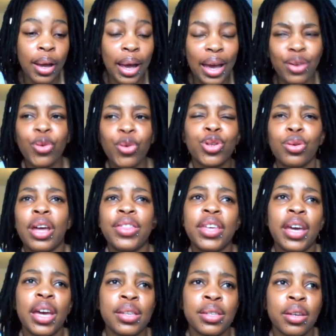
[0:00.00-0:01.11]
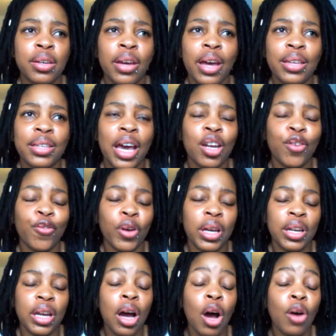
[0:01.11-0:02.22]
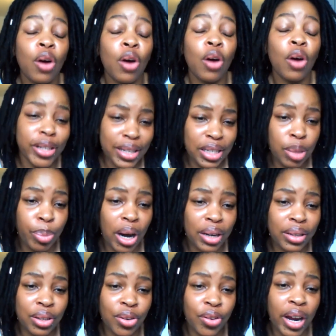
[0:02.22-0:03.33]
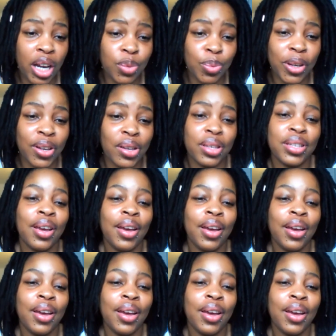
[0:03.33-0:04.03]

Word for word: and also i think as a as kind of an accountability partner right because